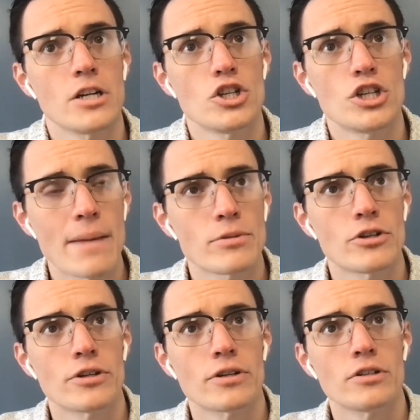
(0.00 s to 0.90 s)

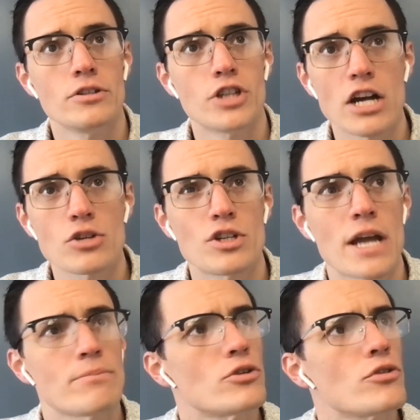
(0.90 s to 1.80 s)
Joshua
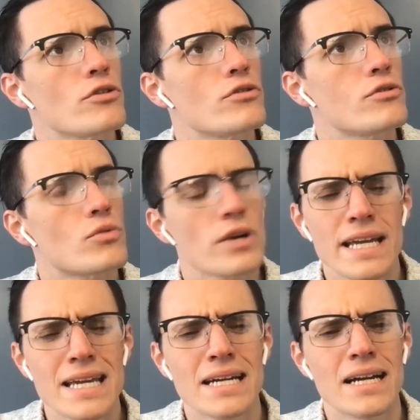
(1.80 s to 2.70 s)
chapter
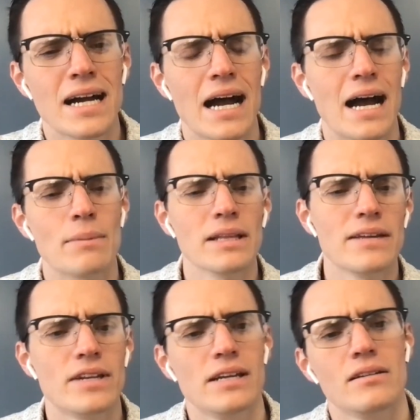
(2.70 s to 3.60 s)
3, I
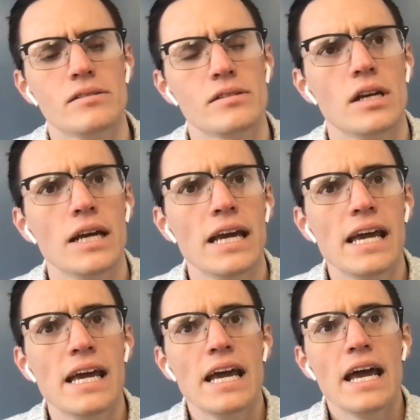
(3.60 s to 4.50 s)
believe it is.
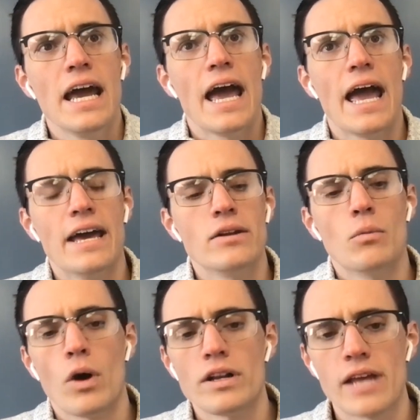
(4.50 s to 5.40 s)
And
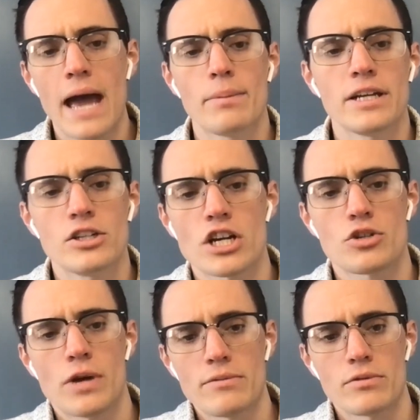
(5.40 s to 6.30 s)
what's happening in
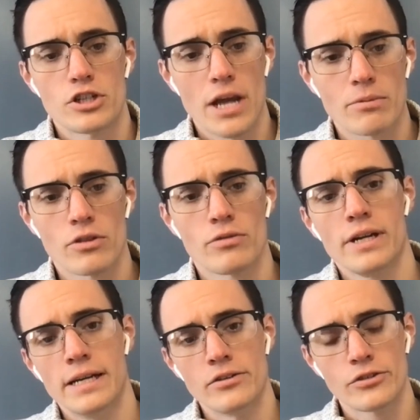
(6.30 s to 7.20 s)
Joshua chapter
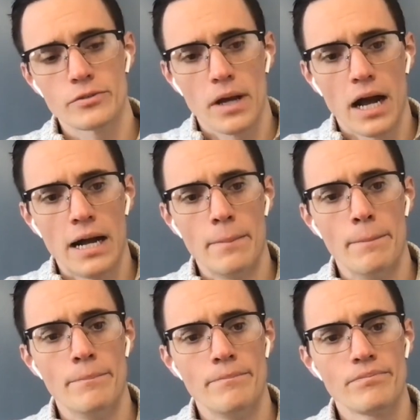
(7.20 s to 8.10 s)
3 is
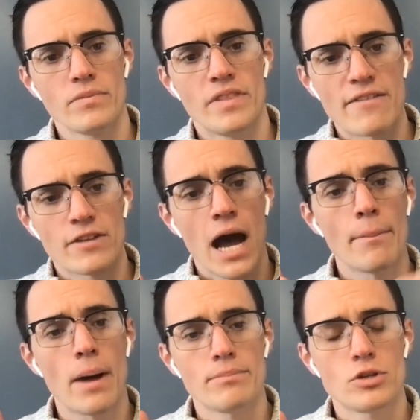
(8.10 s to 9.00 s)
they've
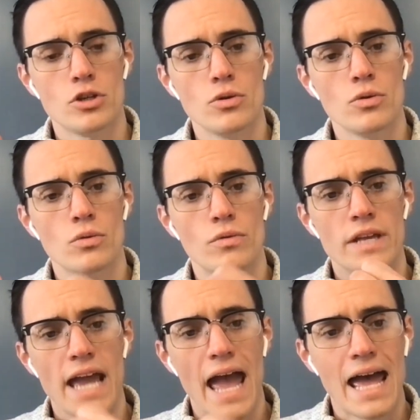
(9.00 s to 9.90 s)
come up to
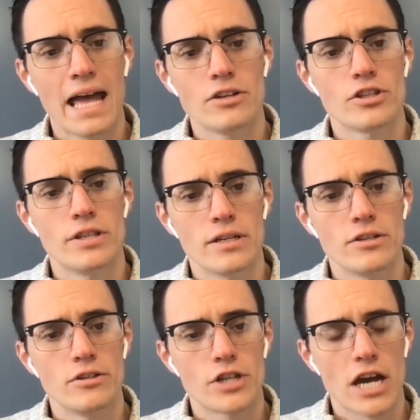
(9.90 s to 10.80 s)
the edge that
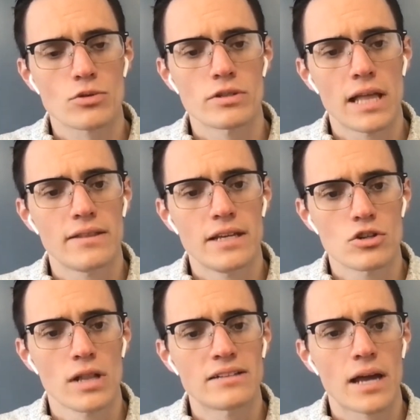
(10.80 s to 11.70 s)
Joshua's led the
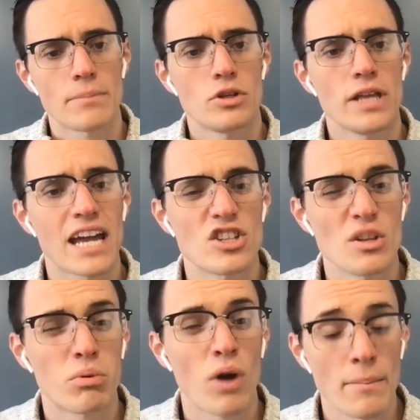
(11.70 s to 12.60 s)
Israelites up to the edge of the
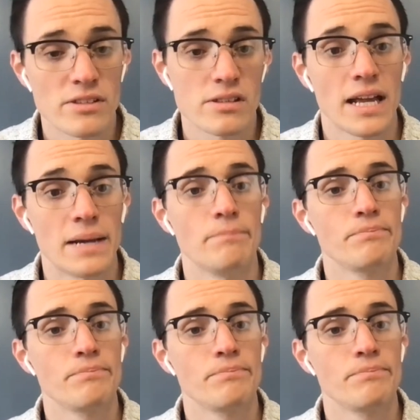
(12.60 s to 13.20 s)
promised land.